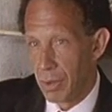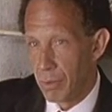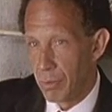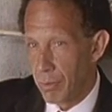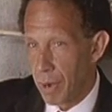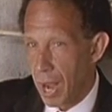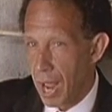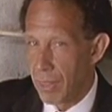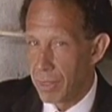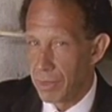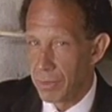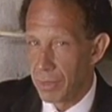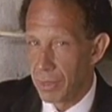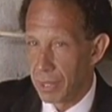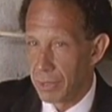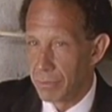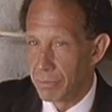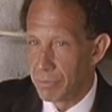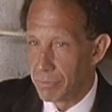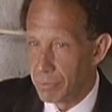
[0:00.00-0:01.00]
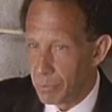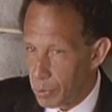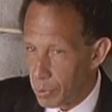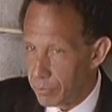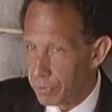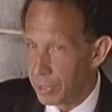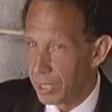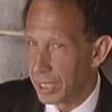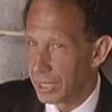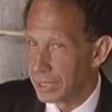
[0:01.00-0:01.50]
rather than
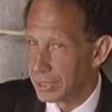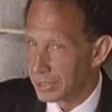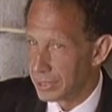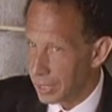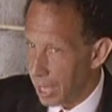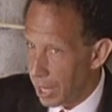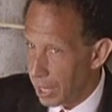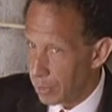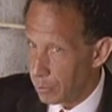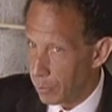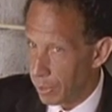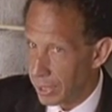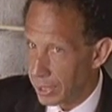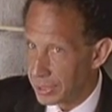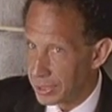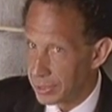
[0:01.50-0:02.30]
moving it sideways.